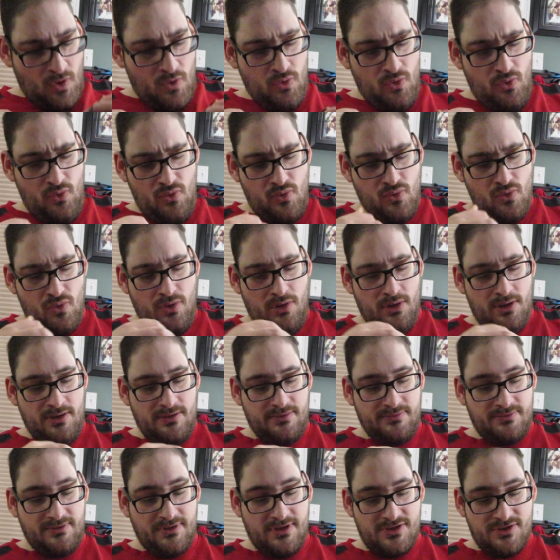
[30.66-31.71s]
Ooh,
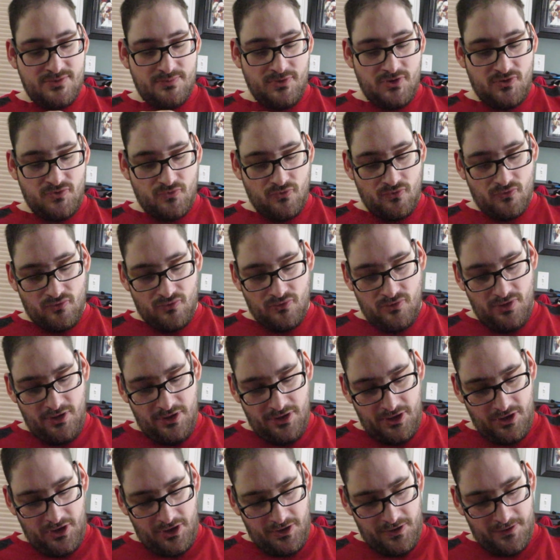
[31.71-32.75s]
that smells
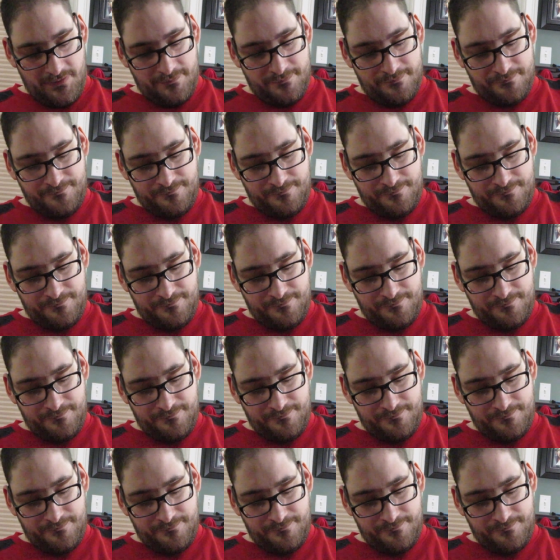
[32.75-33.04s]
really good.